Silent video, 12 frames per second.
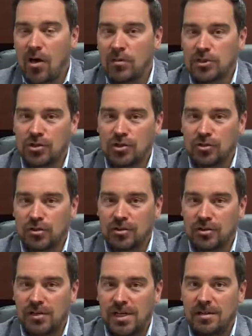much insurance
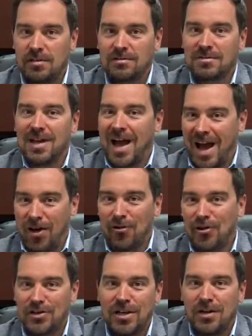you need, how
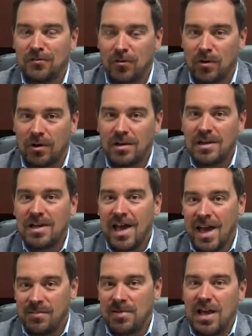long you need it for,
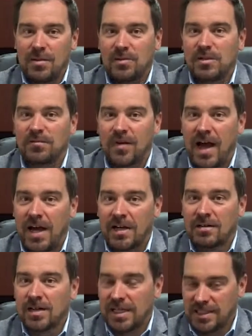and be able to find
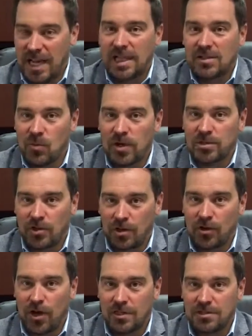exactly what it's going to
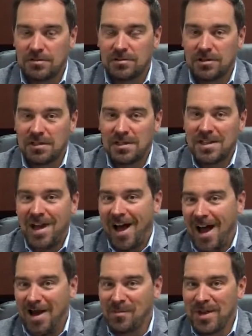cost.
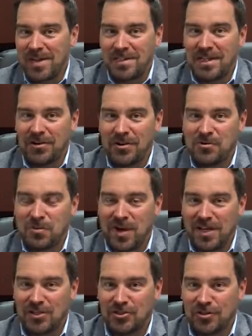I'm Mike Gatteri with
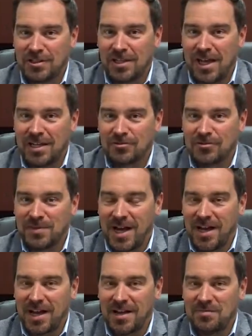
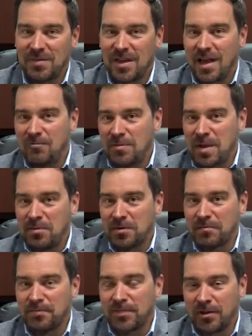MyInsuranceClassroom.com, and remember,
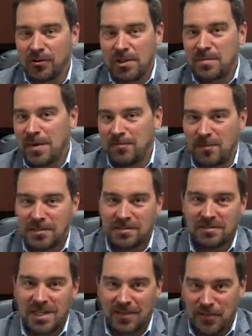there are only
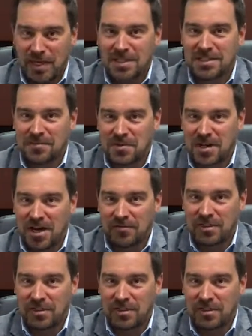benefits if you get something out of